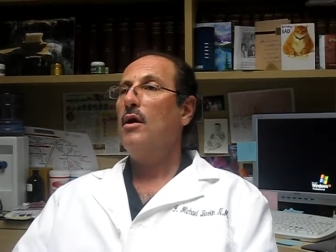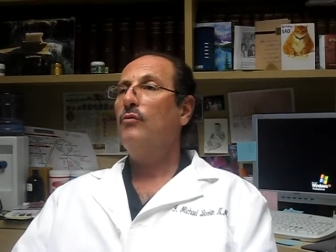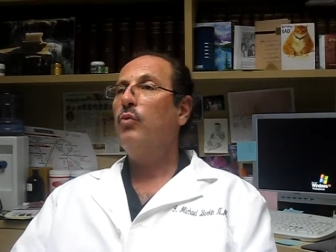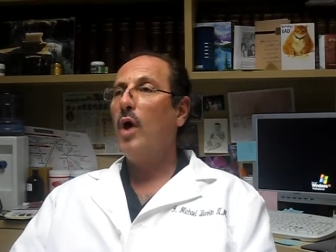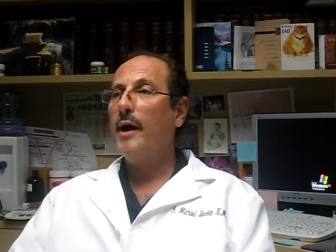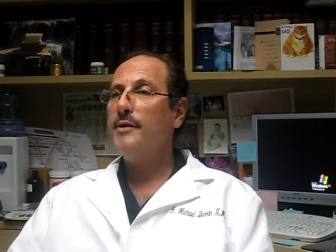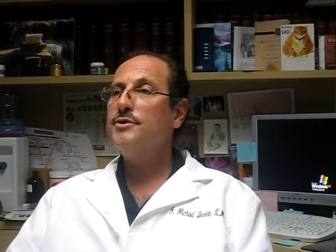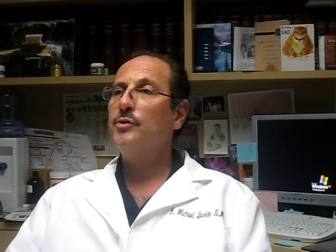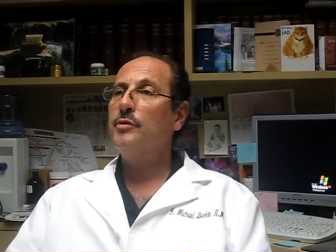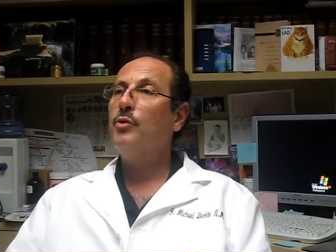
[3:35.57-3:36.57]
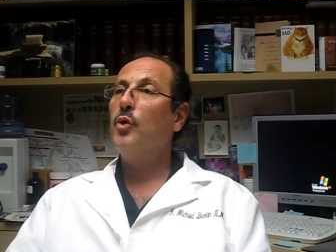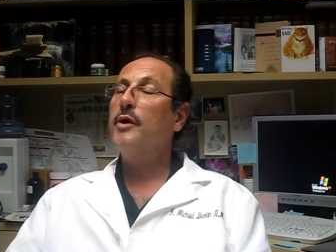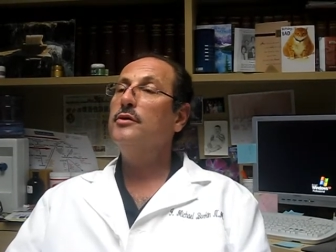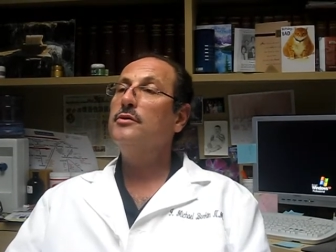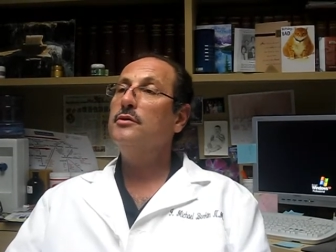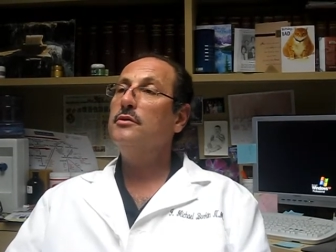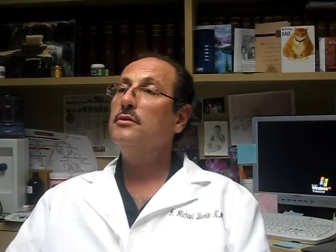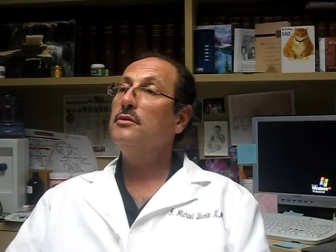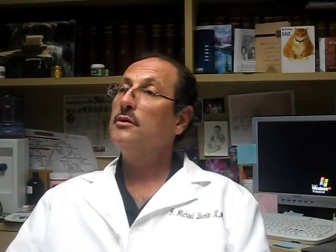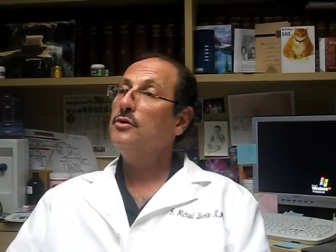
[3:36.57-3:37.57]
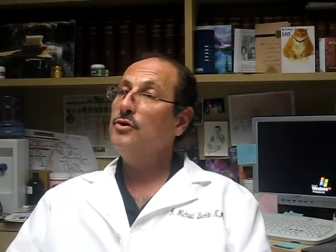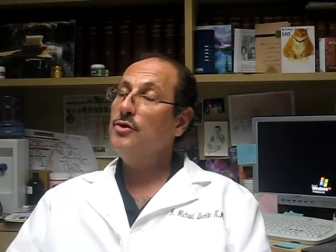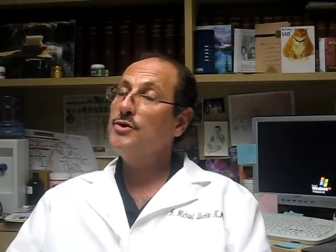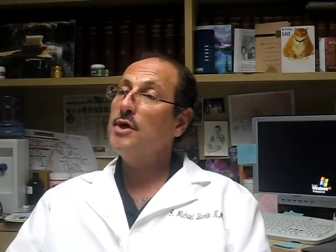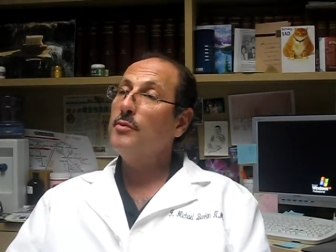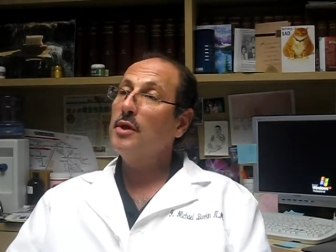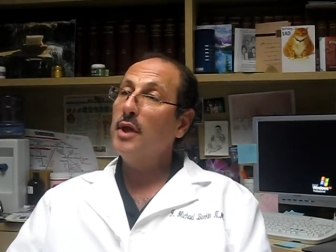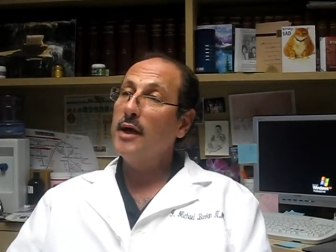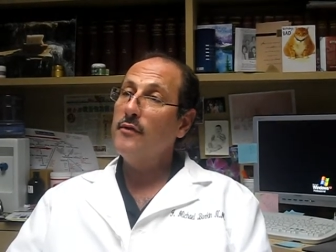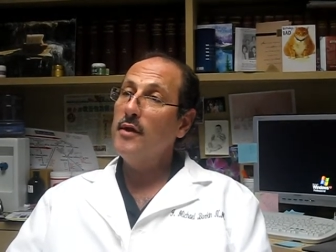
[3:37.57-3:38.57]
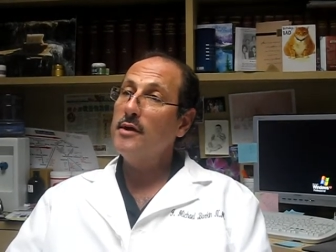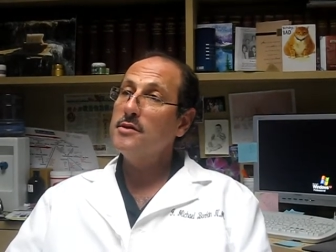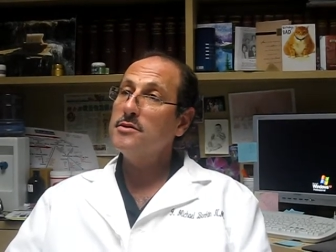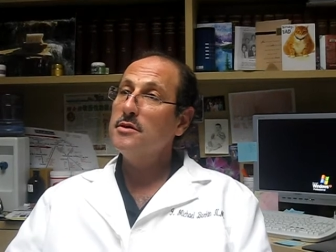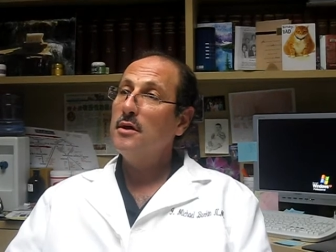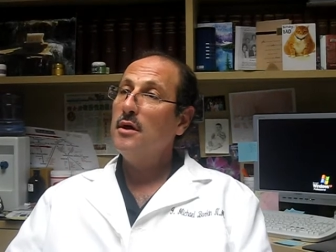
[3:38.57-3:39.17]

of why it's so important to do something like this